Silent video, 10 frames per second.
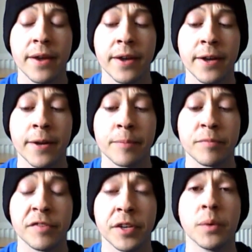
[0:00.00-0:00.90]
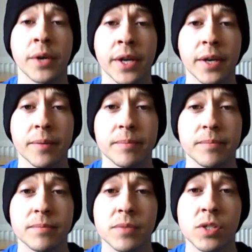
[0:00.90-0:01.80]
view on it.
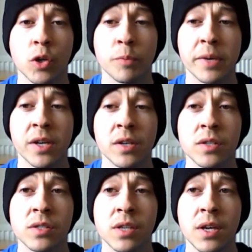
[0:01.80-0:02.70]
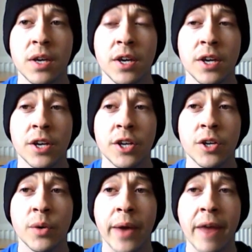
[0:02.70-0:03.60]
So because
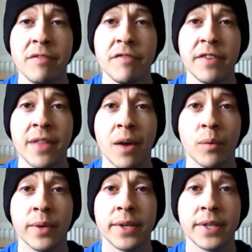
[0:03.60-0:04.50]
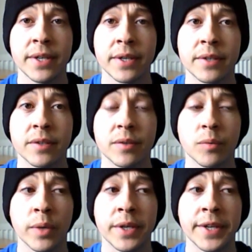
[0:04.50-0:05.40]
everything that we did
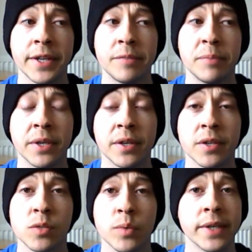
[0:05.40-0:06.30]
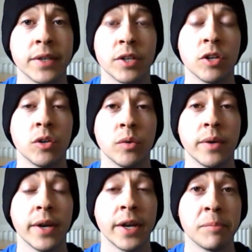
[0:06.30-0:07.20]
because we didn't know
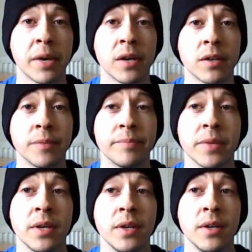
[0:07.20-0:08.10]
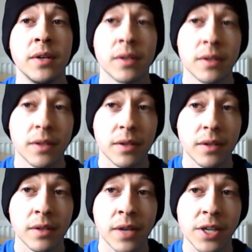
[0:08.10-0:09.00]
any better.
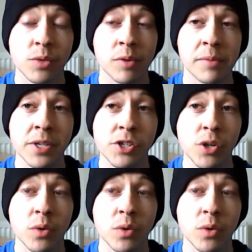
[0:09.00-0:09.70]
Yeshua ben